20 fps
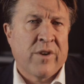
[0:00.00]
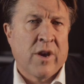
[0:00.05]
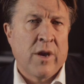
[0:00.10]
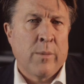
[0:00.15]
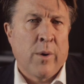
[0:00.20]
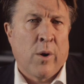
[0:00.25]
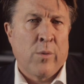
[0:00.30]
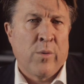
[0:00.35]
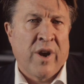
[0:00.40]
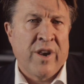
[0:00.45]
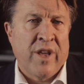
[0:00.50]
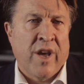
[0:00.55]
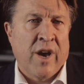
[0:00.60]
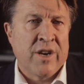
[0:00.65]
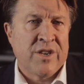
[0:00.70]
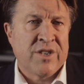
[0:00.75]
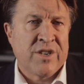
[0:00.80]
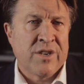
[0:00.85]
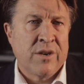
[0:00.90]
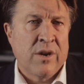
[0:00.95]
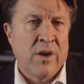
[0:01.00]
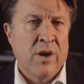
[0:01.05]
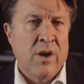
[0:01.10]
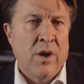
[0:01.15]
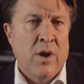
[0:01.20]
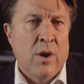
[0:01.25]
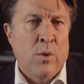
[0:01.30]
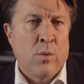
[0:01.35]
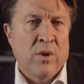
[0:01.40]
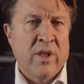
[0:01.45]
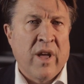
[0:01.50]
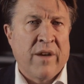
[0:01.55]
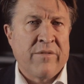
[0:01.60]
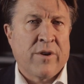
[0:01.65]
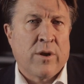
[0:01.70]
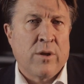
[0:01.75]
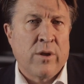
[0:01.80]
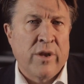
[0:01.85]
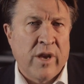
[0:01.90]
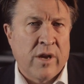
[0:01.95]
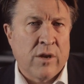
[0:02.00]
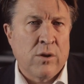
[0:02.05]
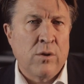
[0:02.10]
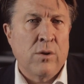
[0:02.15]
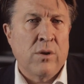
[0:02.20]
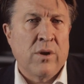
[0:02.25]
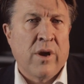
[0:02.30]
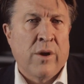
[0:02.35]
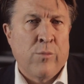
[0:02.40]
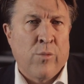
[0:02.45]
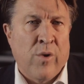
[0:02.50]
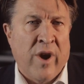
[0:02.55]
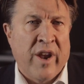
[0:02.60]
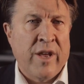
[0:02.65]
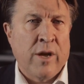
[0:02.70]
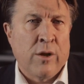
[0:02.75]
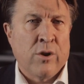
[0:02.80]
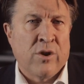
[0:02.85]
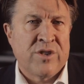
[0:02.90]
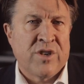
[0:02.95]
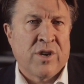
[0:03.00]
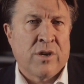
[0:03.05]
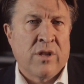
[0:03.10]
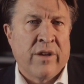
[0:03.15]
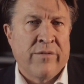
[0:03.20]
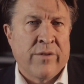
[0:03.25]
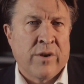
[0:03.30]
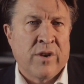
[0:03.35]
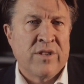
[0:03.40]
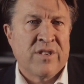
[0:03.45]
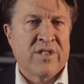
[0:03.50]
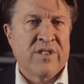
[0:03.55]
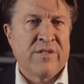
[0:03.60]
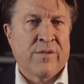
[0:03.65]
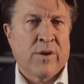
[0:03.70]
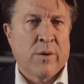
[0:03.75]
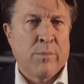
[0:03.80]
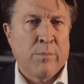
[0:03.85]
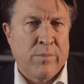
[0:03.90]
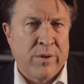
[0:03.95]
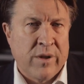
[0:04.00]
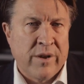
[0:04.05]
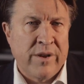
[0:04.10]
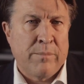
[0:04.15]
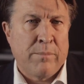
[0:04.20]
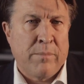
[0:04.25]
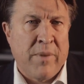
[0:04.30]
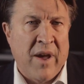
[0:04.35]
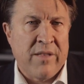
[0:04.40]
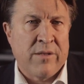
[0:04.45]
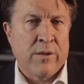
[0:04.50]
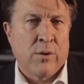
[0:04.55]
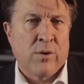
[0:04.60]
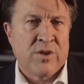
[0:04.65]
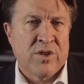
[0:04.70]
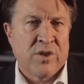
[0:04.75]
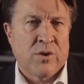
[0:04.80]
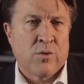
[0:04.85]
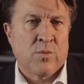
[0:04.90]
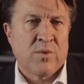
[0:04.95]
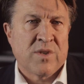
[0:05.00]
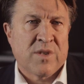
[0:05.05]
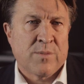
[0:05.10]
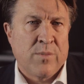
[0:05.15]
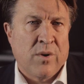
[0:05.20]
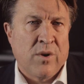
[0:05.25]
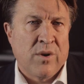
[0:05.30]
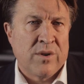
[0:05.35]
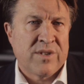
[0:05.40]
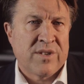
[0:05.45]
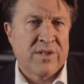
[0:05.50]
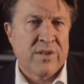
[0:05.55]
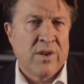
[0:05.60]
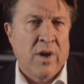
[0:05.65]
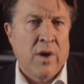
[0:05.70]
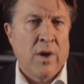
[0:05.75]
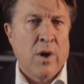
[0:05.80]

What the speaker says: chemoradiation will have clinical and radiological evidence of complete pathological response